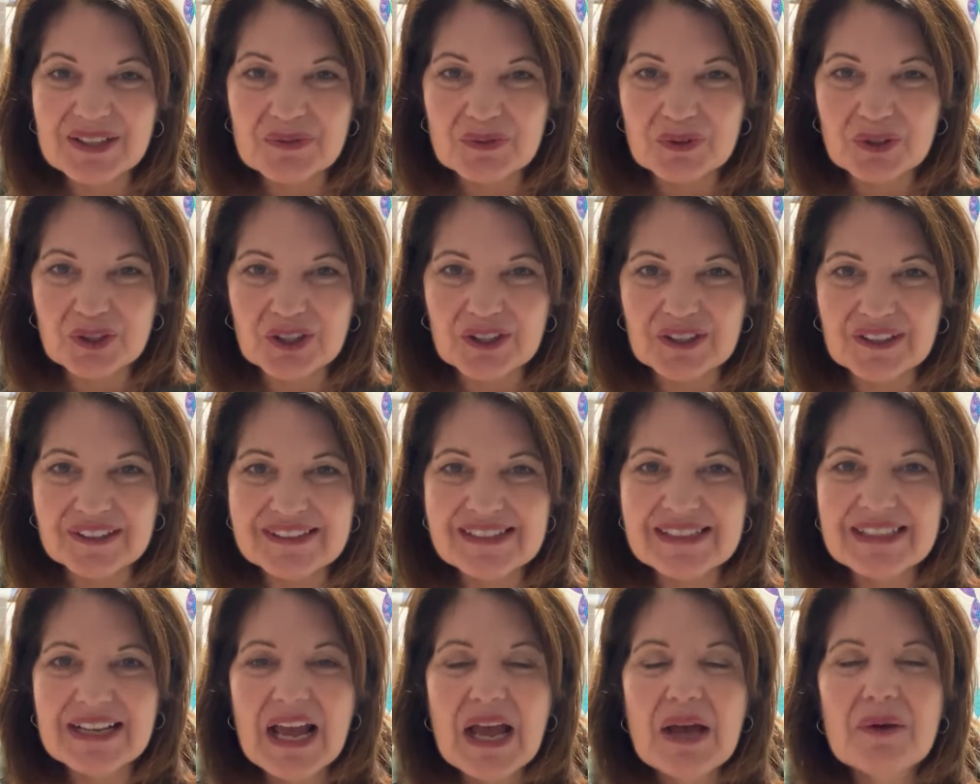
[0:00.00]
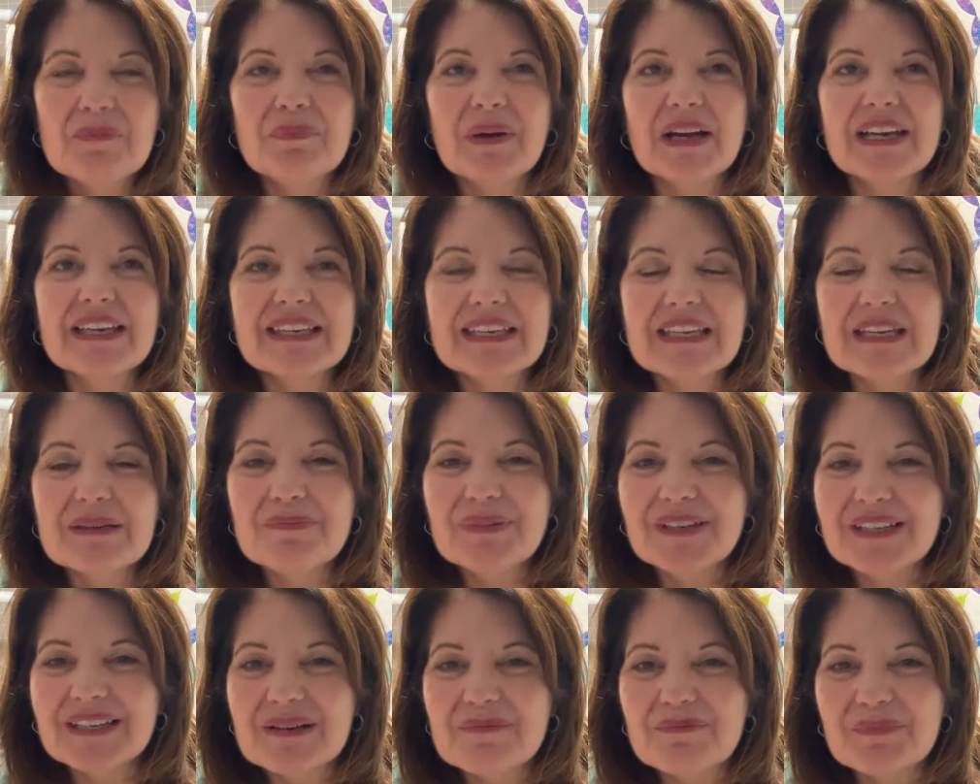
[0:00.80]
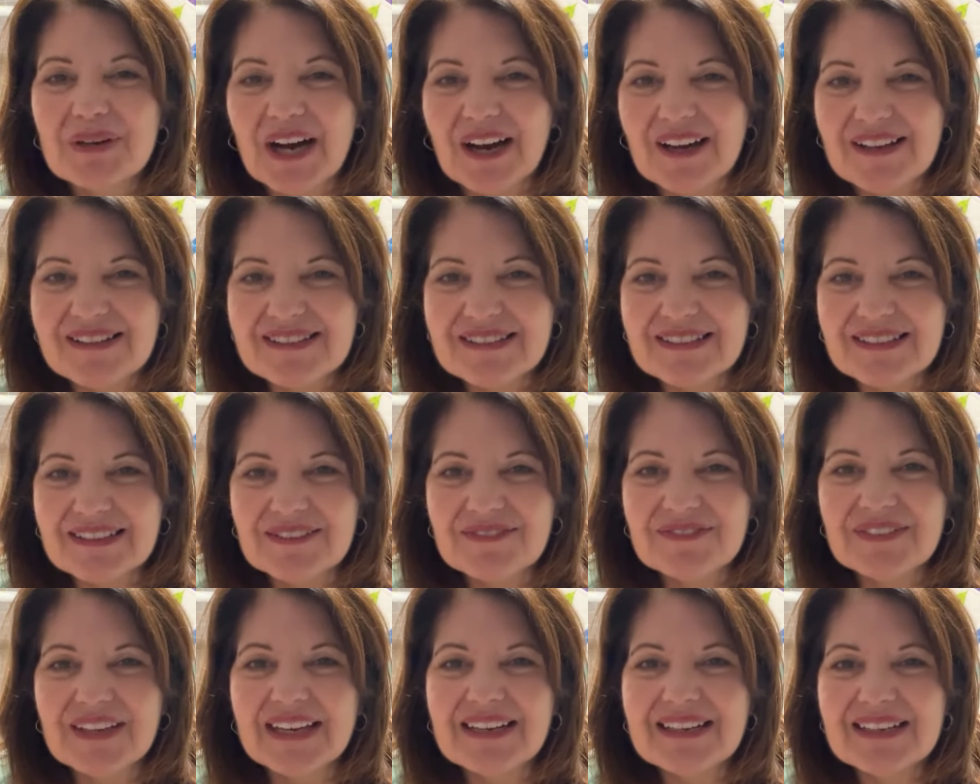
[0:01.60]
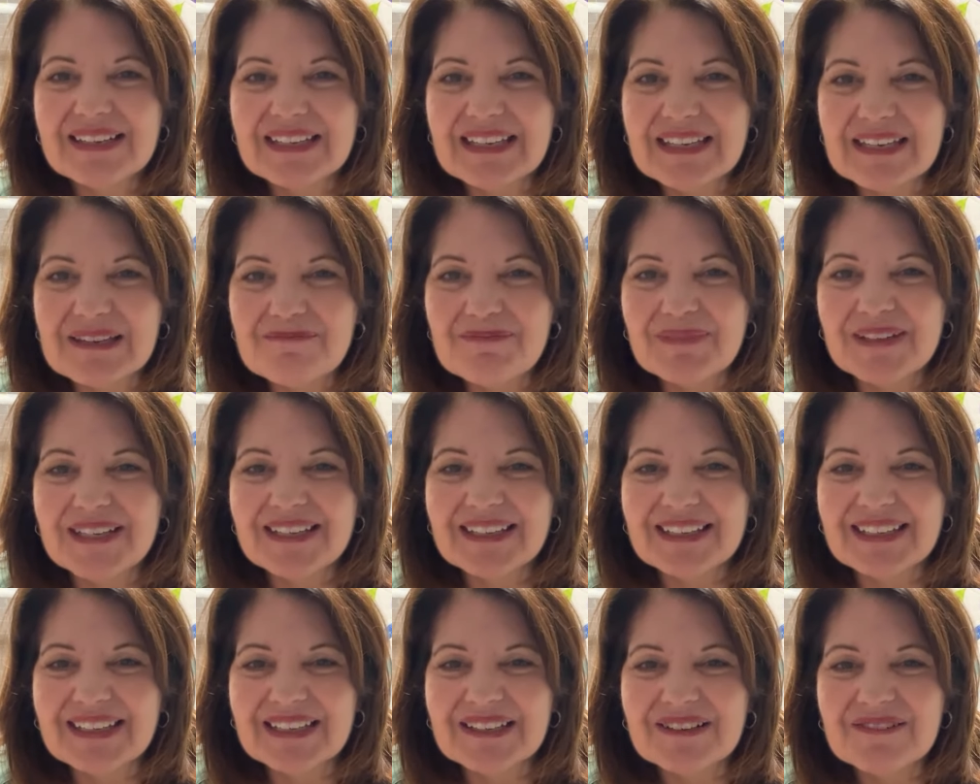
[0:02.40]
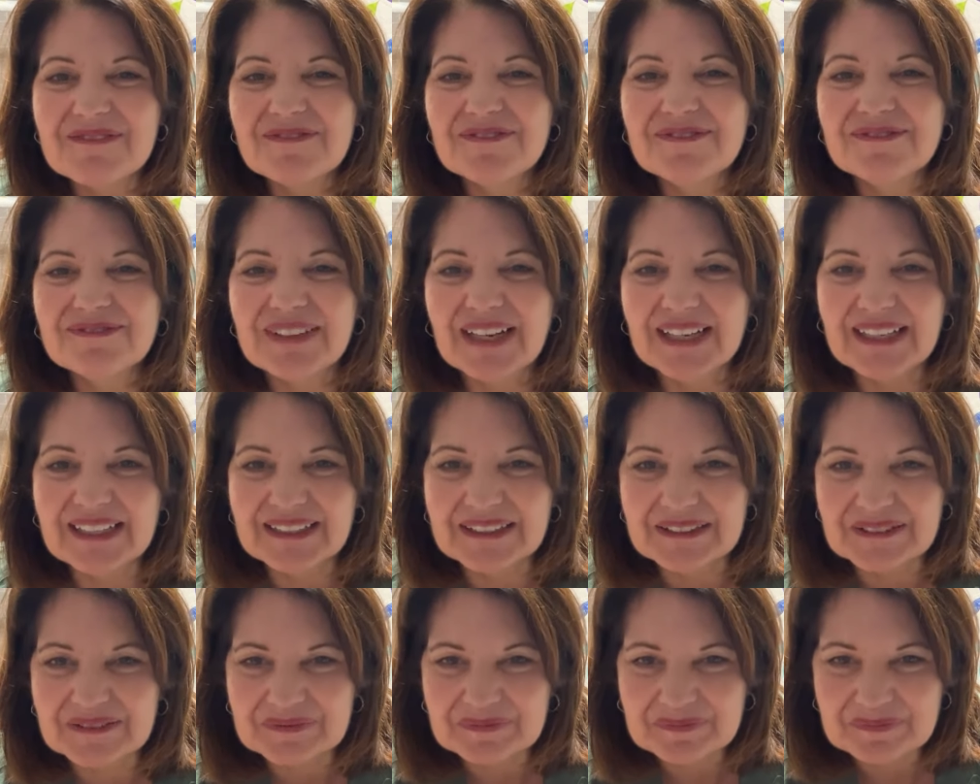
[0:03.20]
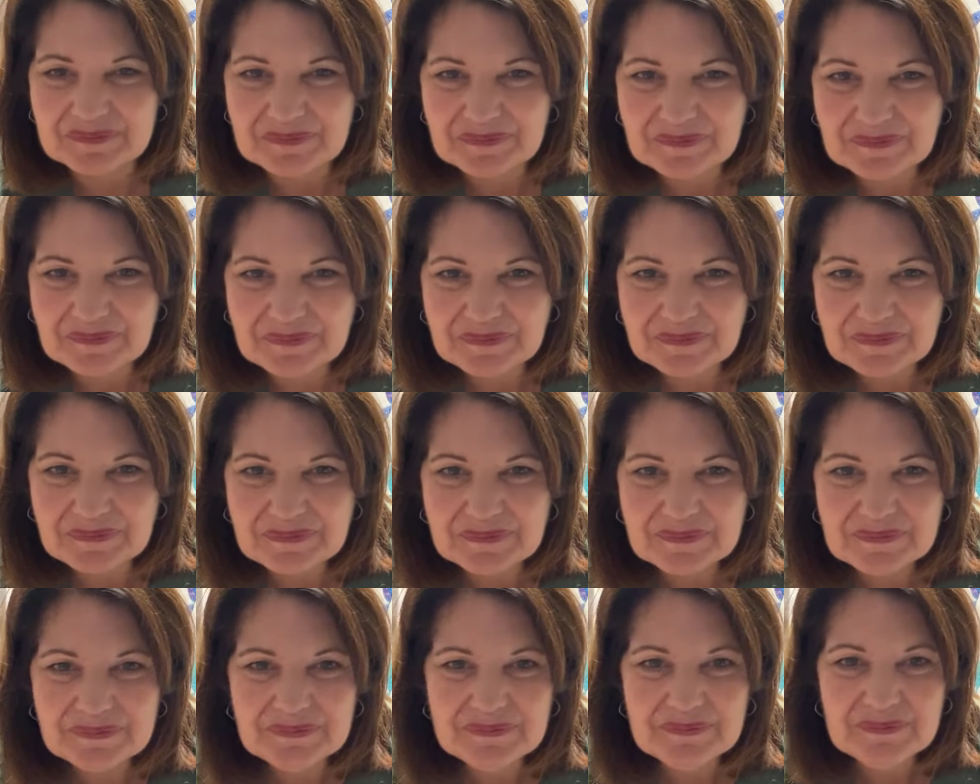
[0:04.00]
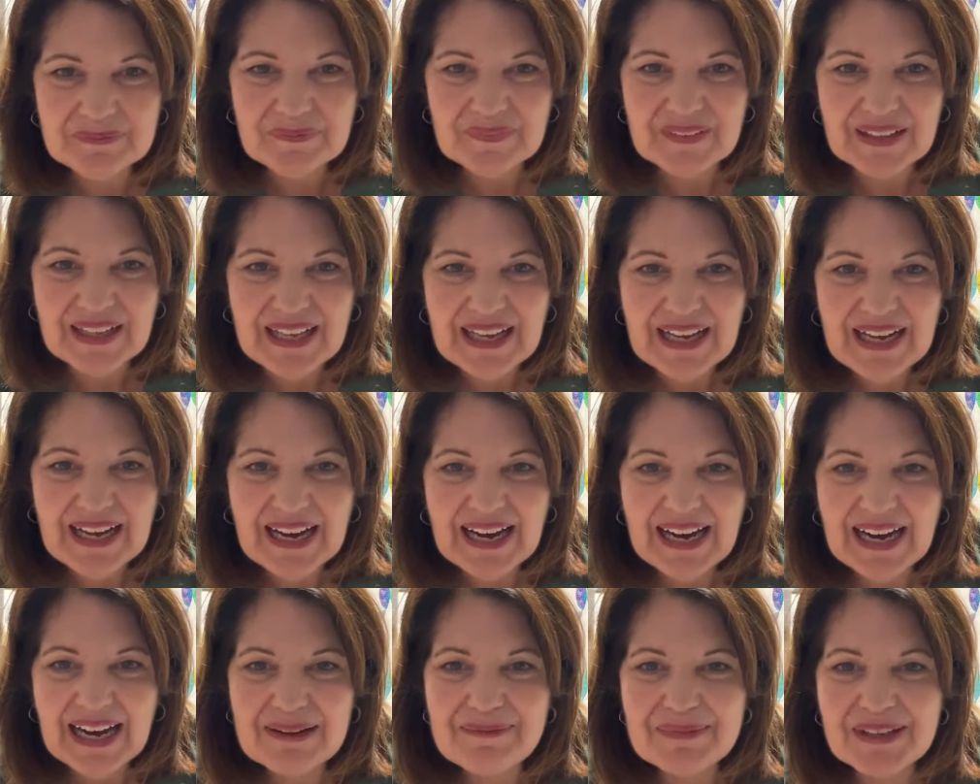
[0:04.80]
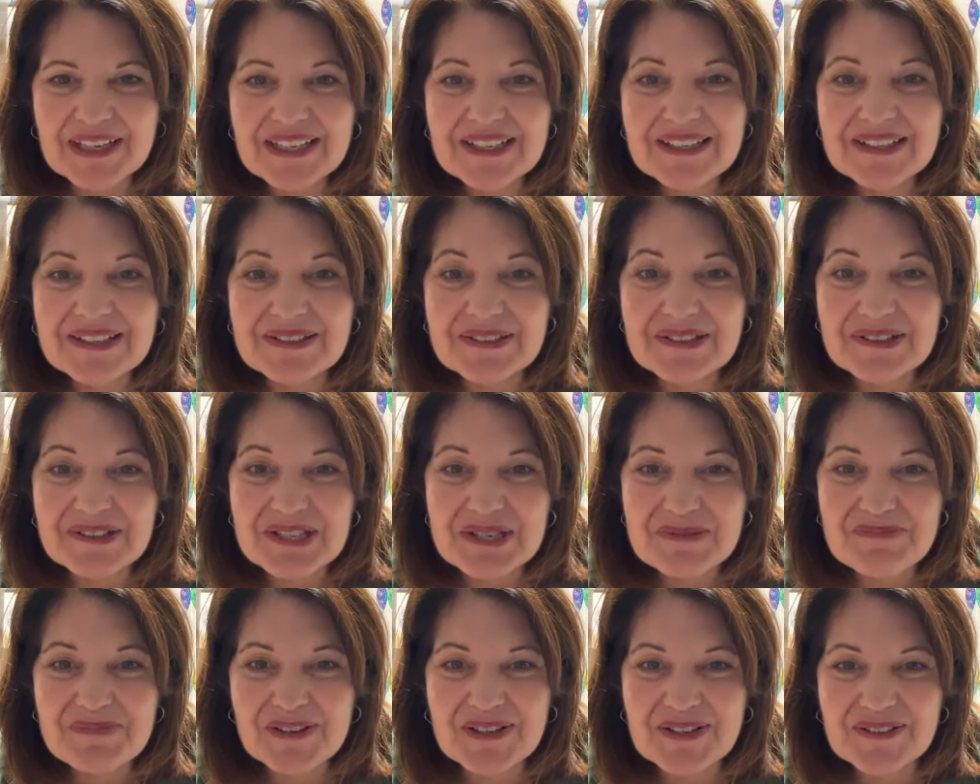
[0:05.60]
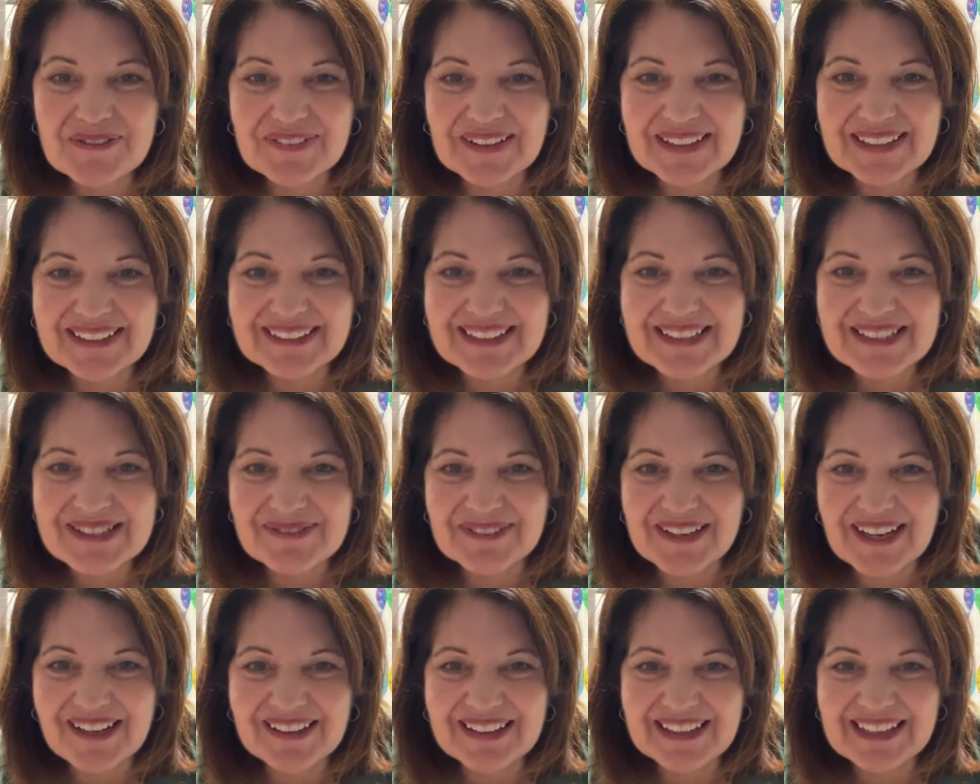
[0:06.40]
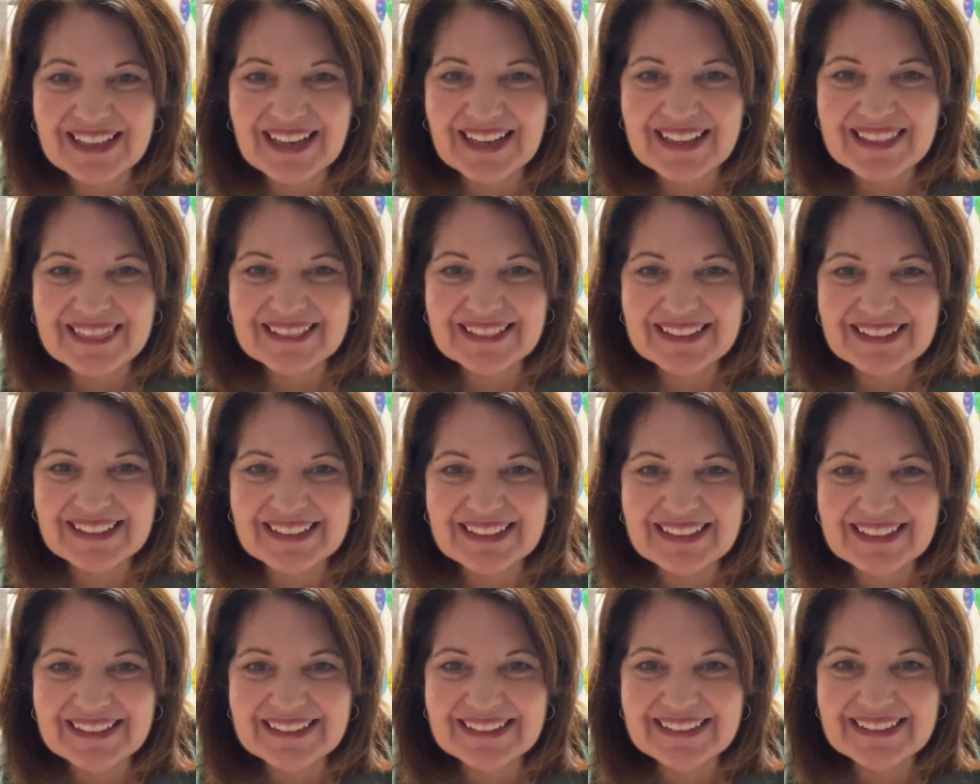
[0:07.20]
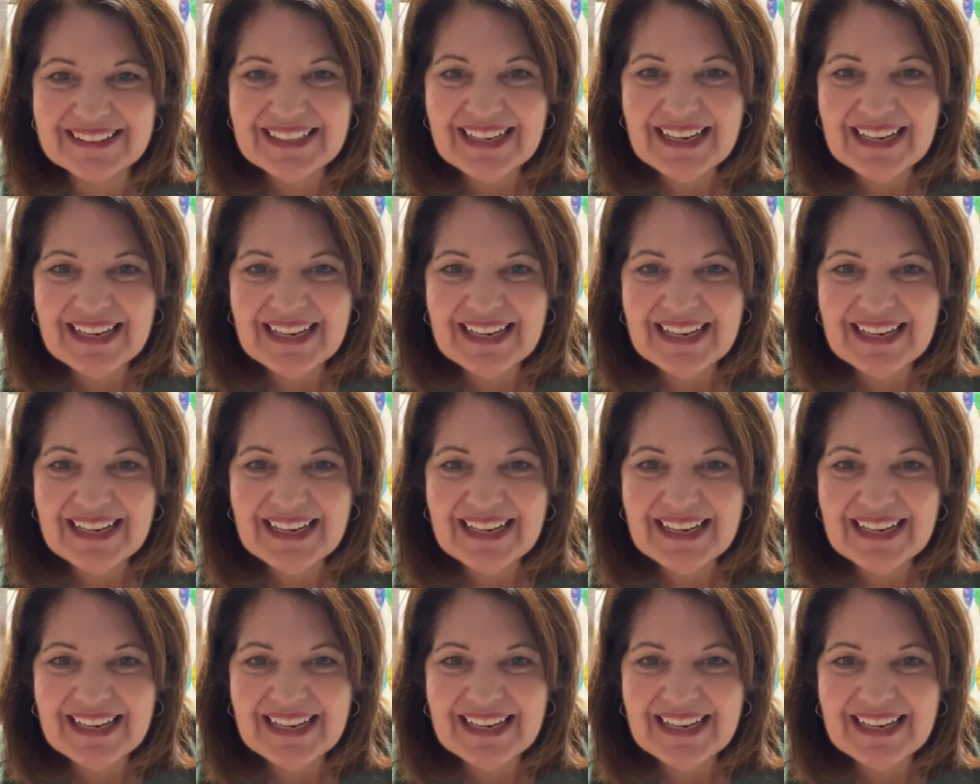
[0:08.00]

world by keeping it positive and keeping it fun. I'm a huge Pooh fan as well, Kathleen.